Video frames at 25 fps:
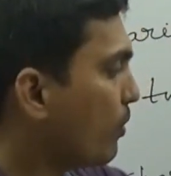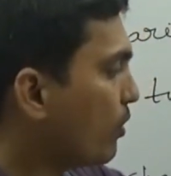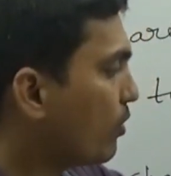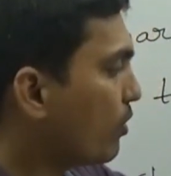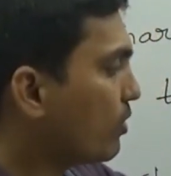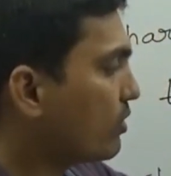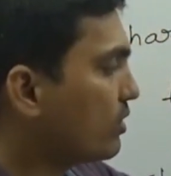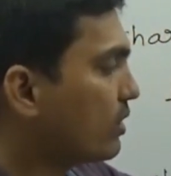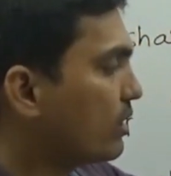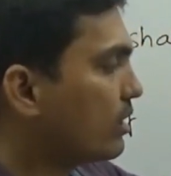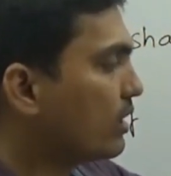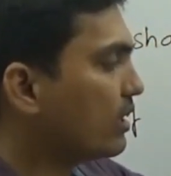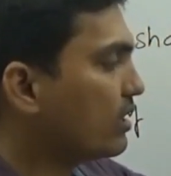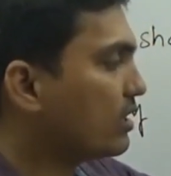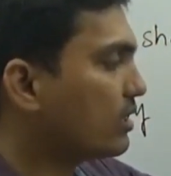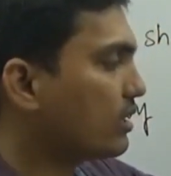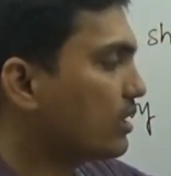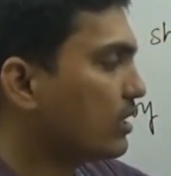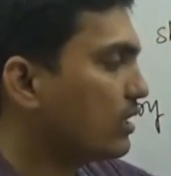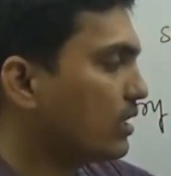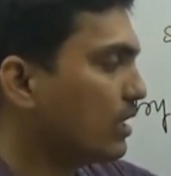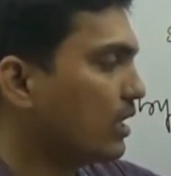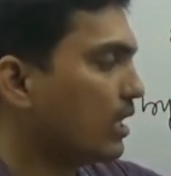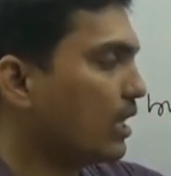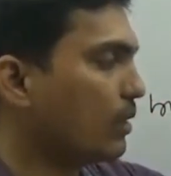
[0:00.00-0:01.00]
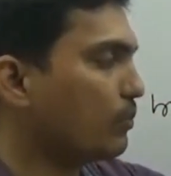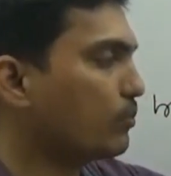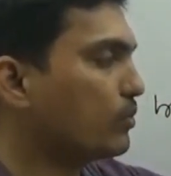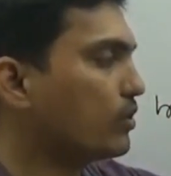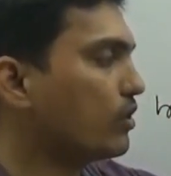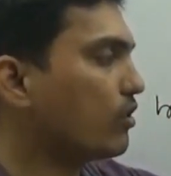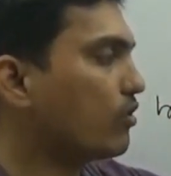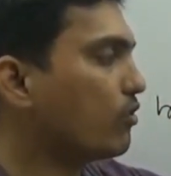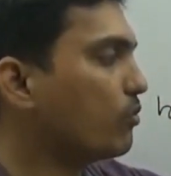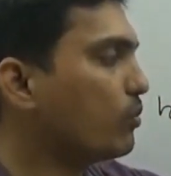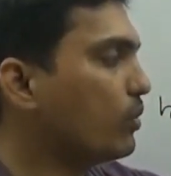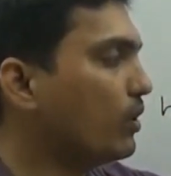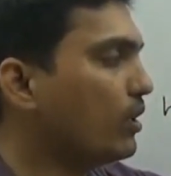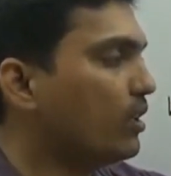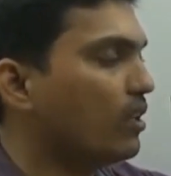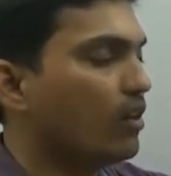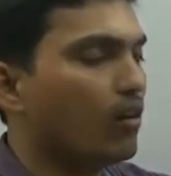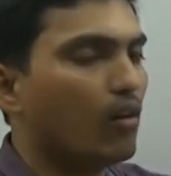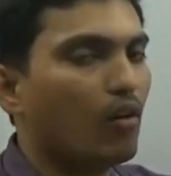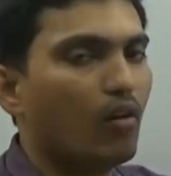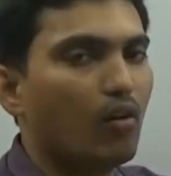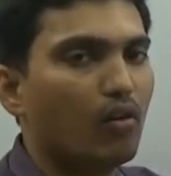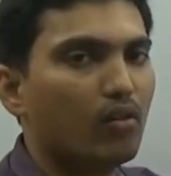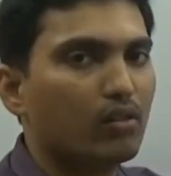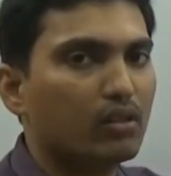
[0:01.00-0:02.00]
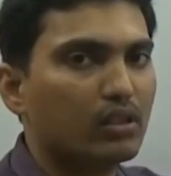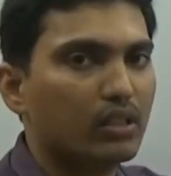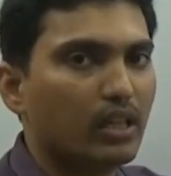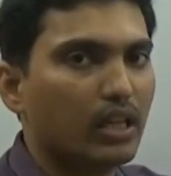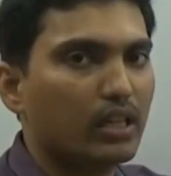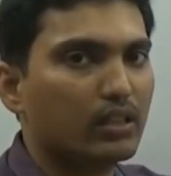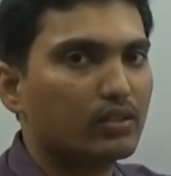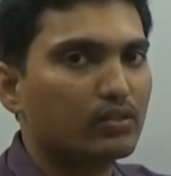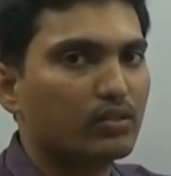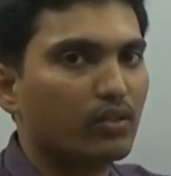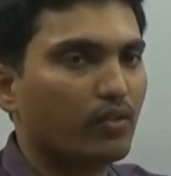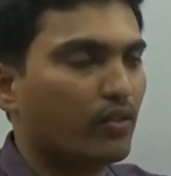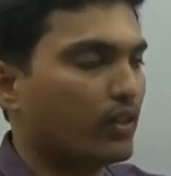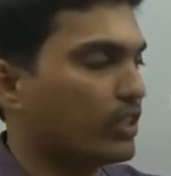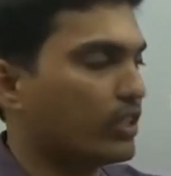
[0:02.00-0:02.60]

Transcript: because it is observable all kinds of